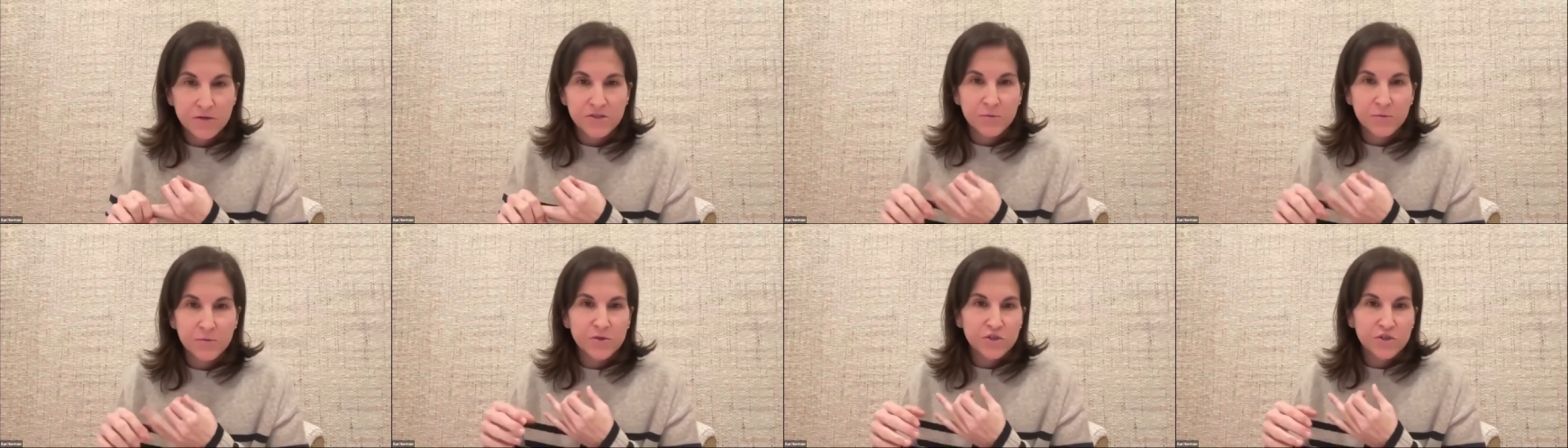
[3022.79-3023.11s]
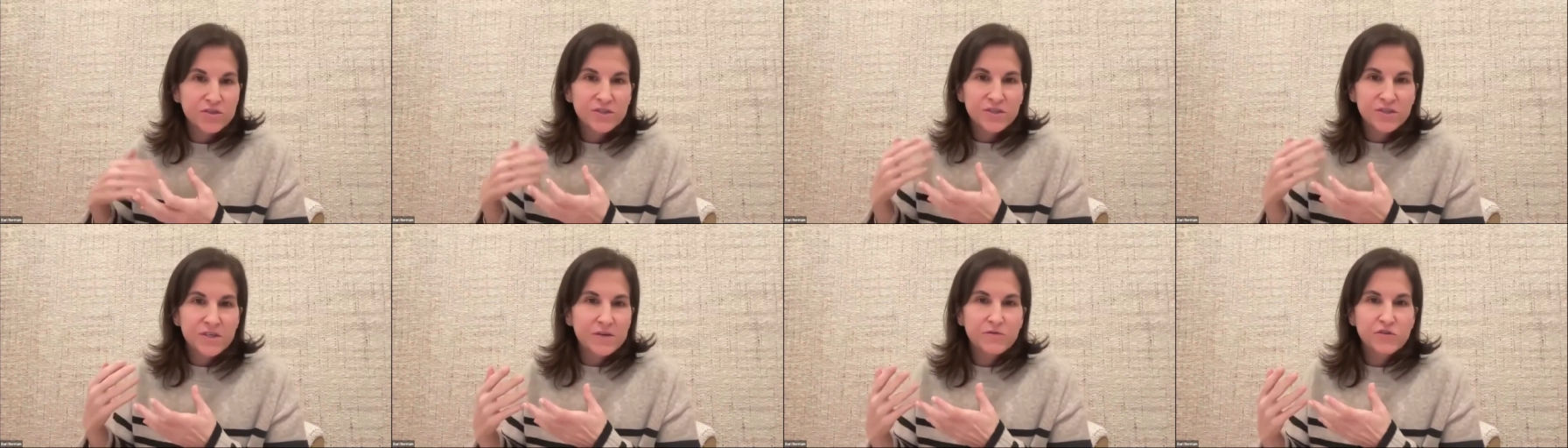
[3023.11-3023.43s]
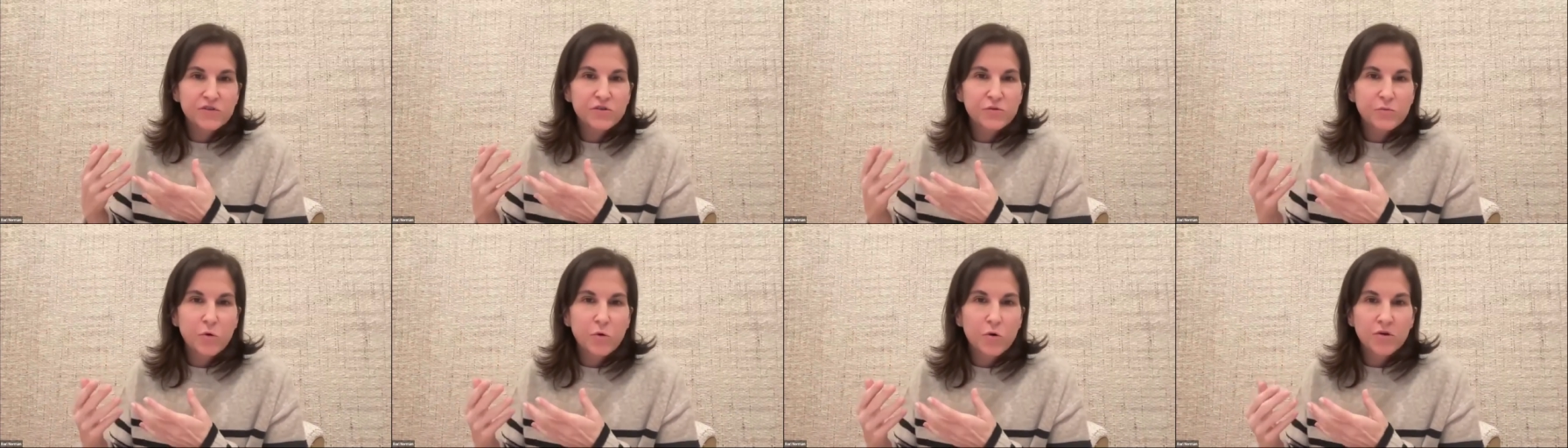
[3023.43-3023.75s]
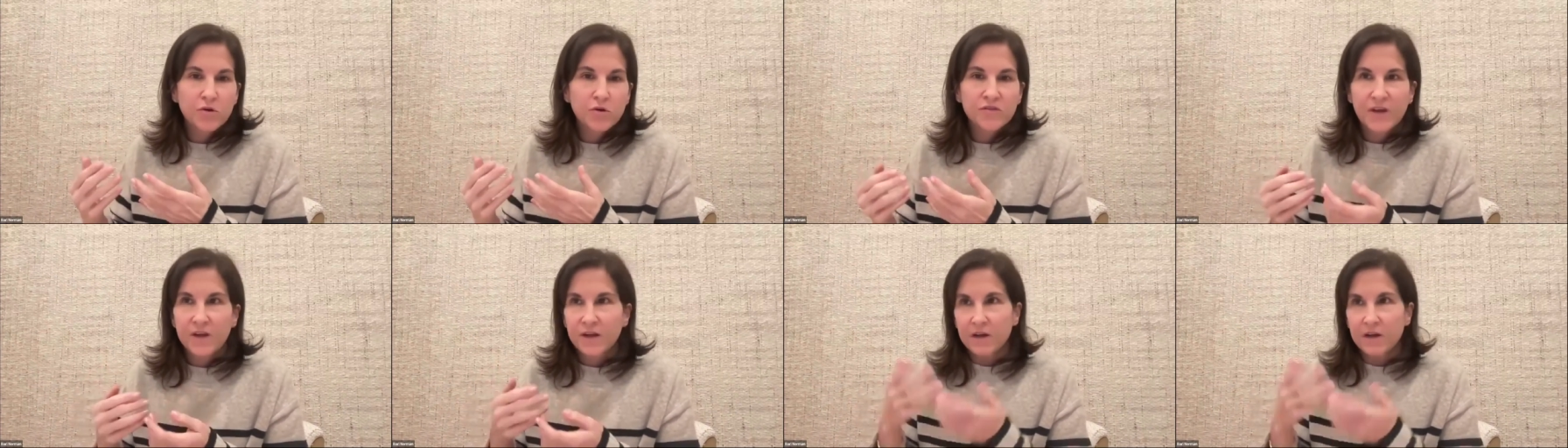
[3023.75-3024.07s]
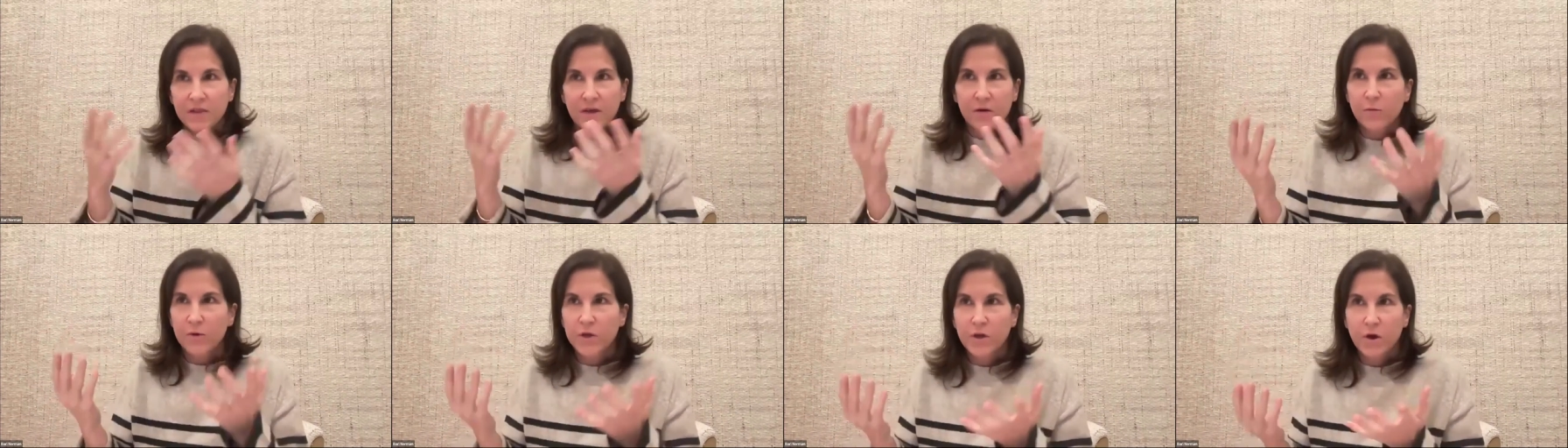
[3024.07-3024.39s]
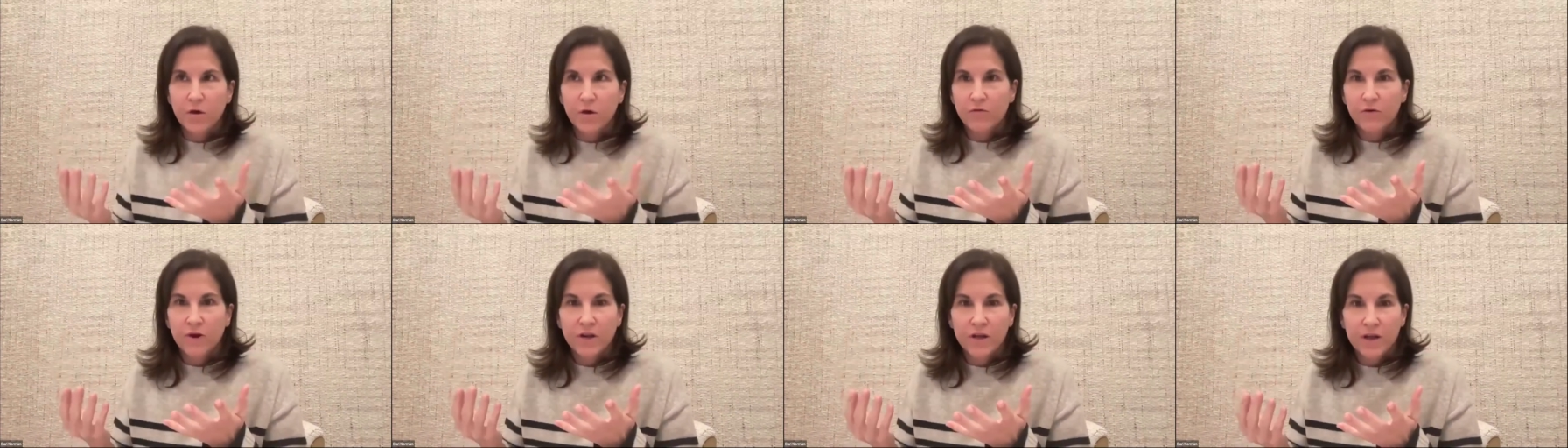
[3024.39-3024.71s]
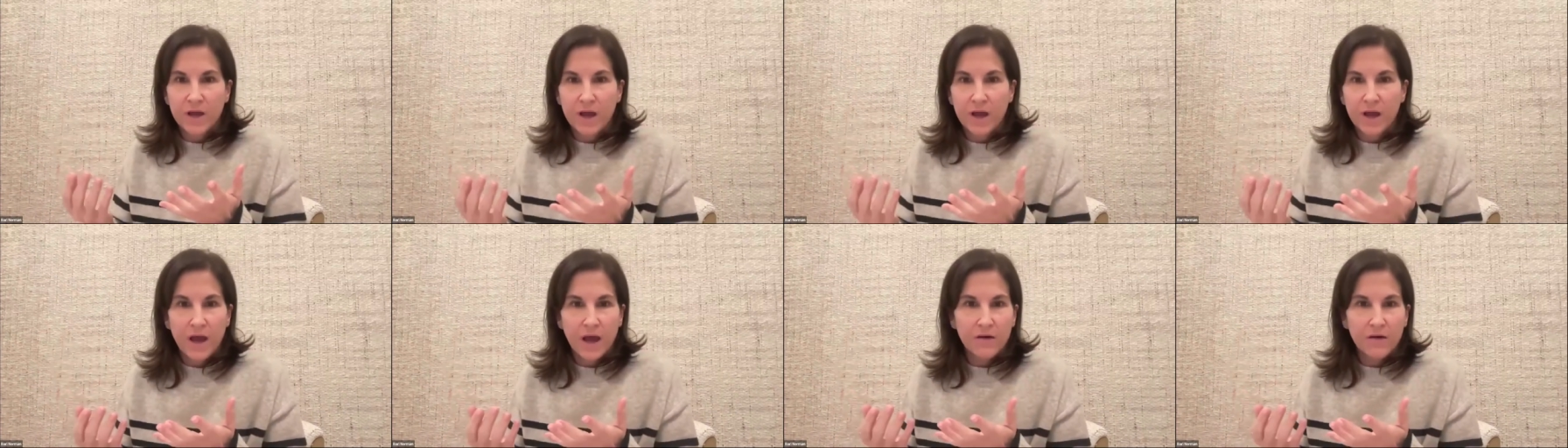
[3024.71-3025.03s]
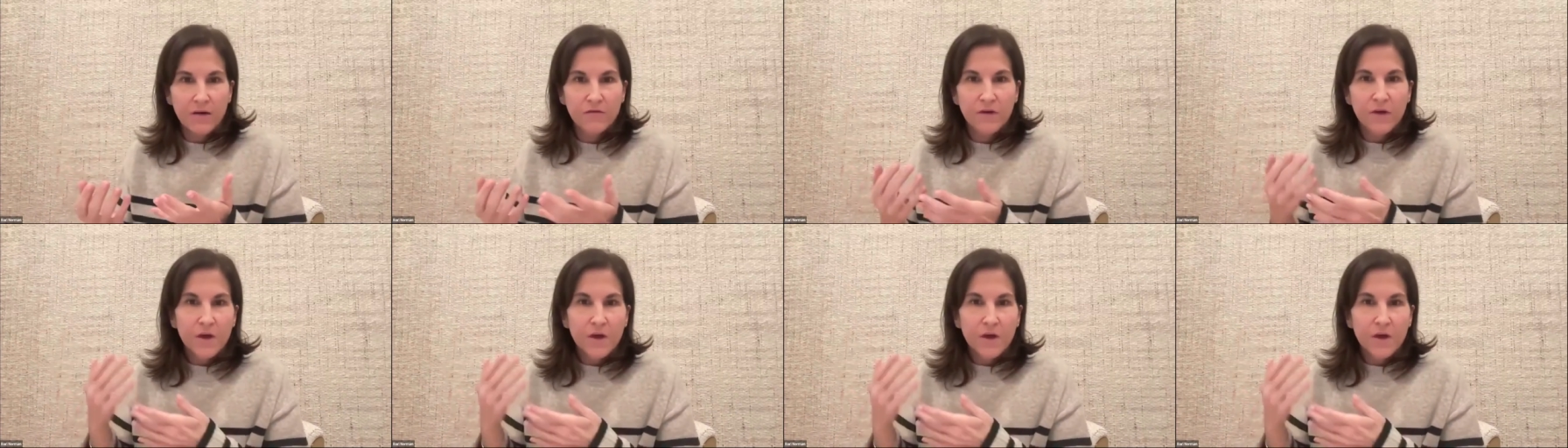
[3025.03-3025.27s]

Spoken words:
So it just gives you more data that we already have,